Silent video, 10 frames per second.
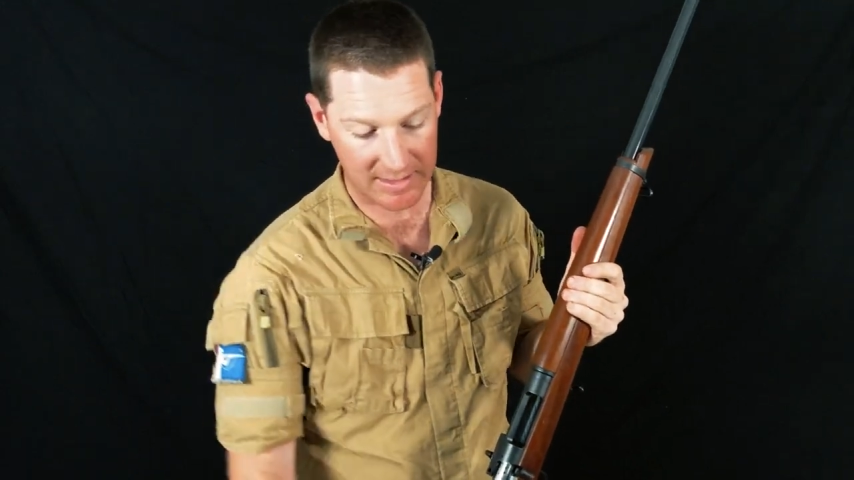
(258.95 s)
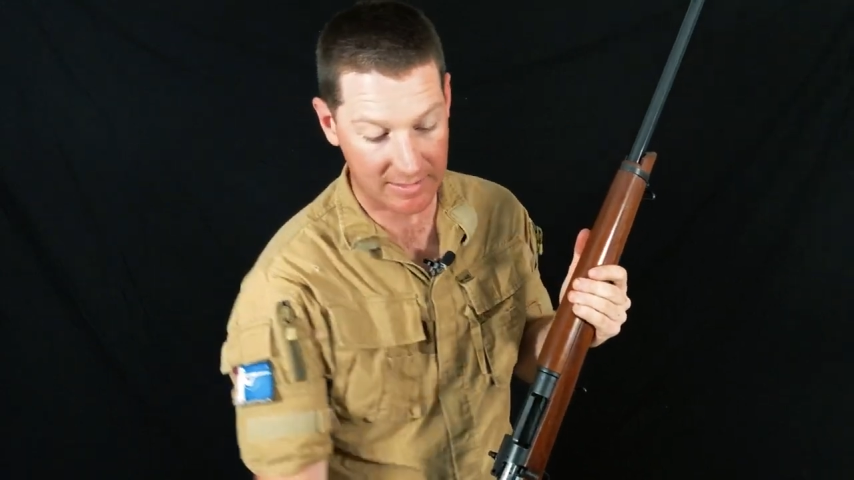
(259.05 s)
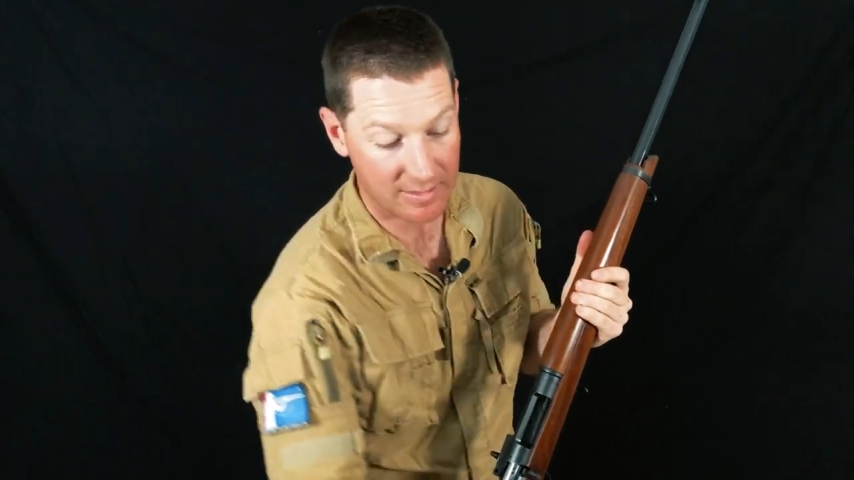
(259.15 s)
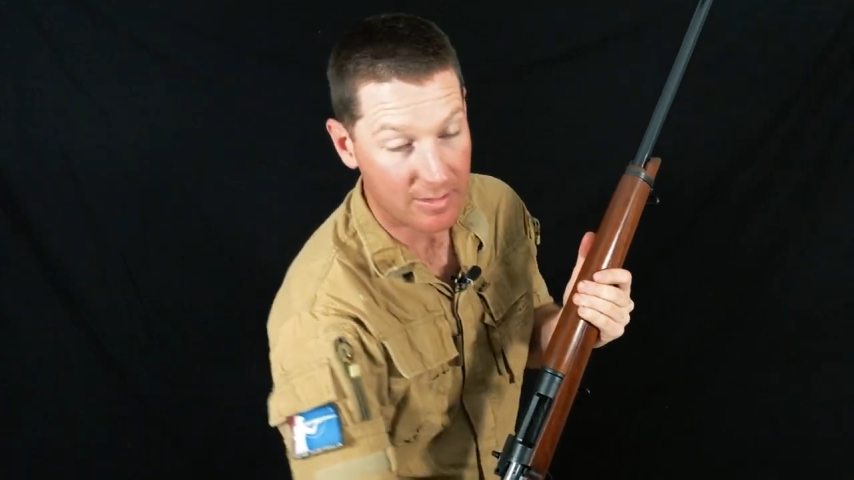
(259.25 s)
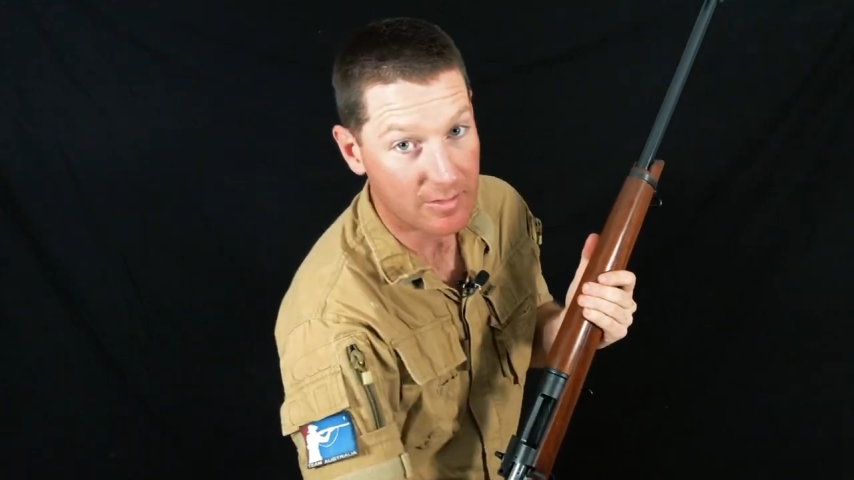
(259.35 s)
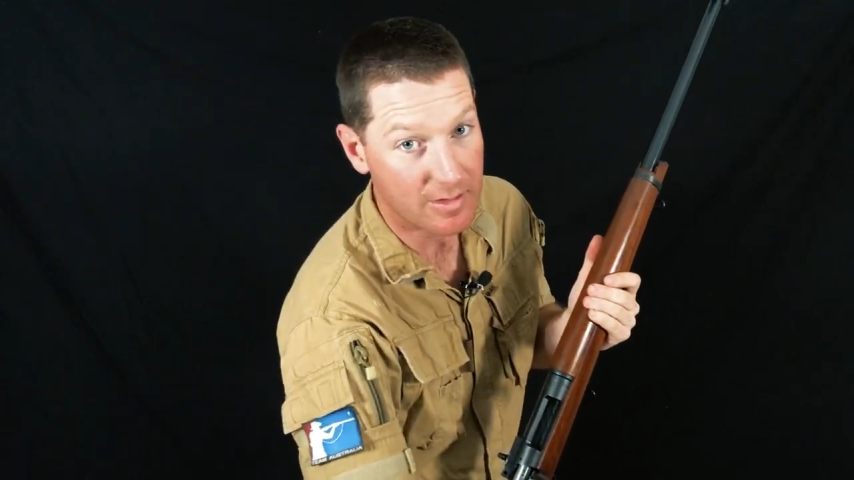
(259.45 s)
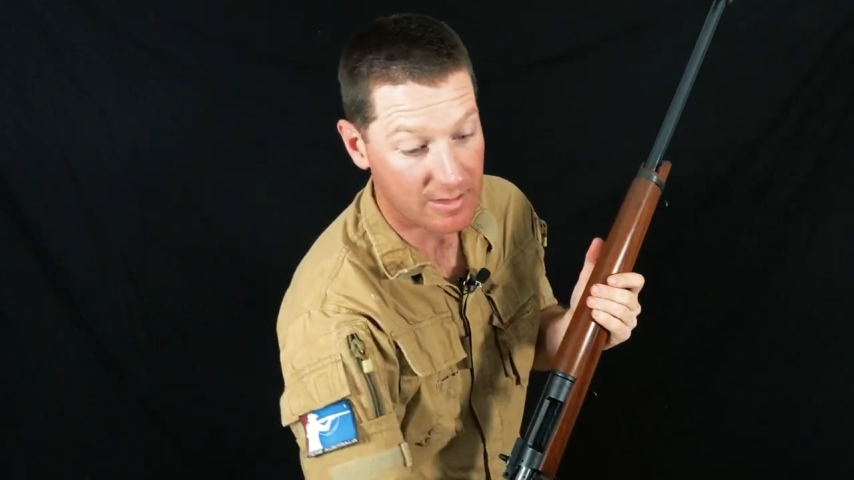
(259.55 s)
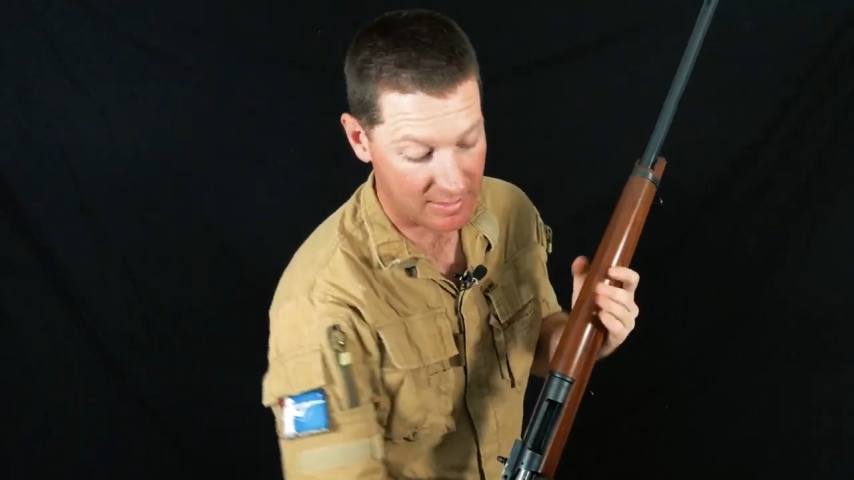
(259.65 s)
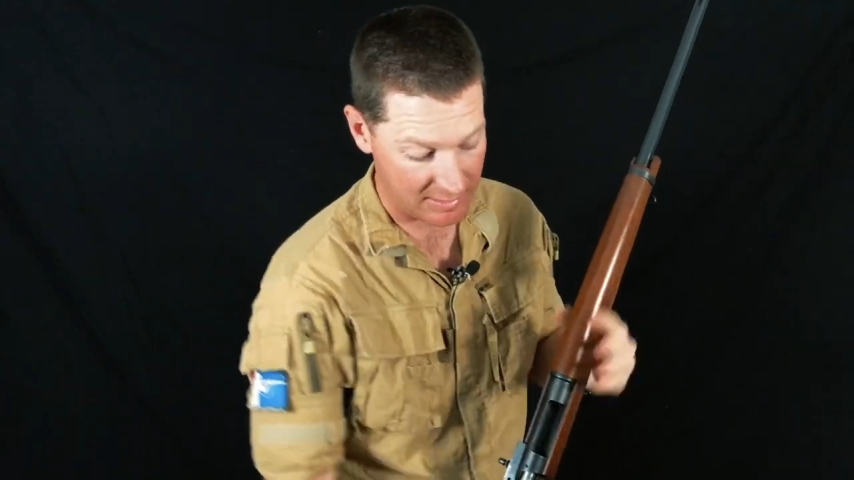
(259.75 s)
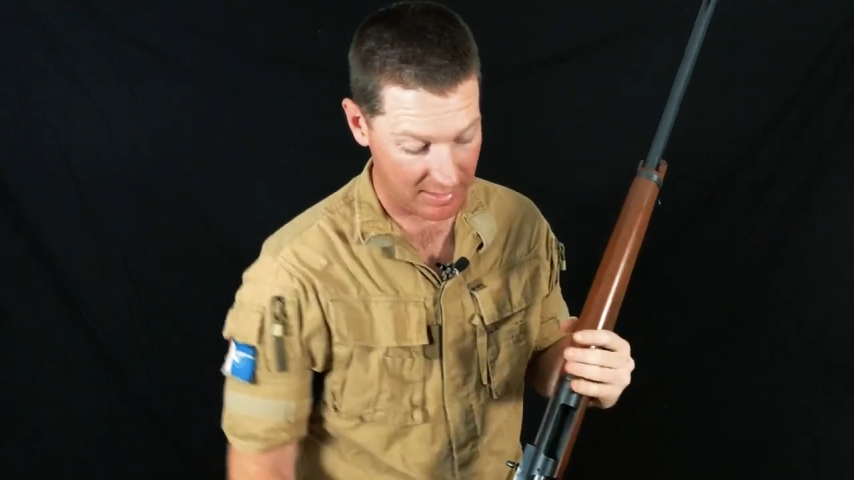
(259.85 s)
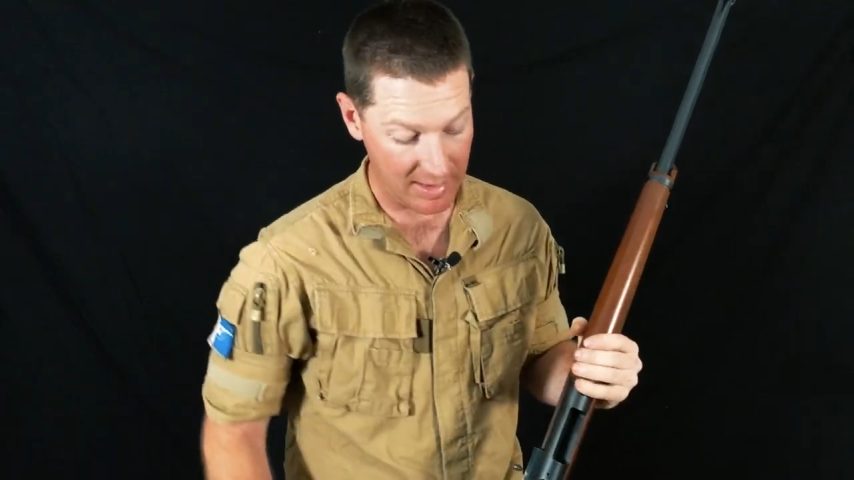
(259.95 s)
get the